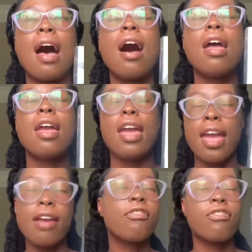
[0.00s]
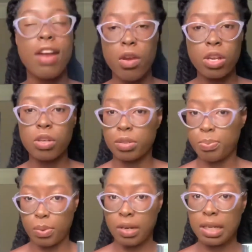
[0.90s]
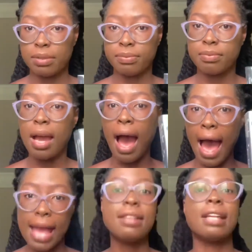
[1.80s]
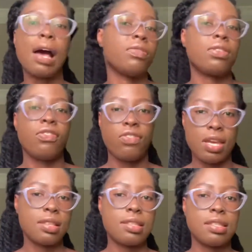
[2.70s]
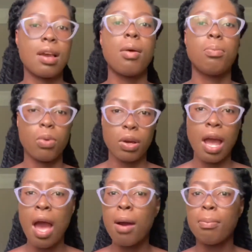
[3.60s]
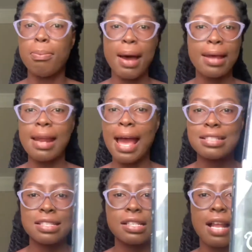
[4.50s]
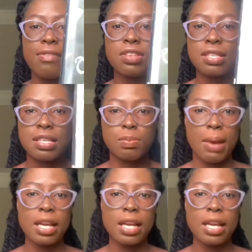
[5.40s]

a very good book. I loved the first book, but I didn't love this as much,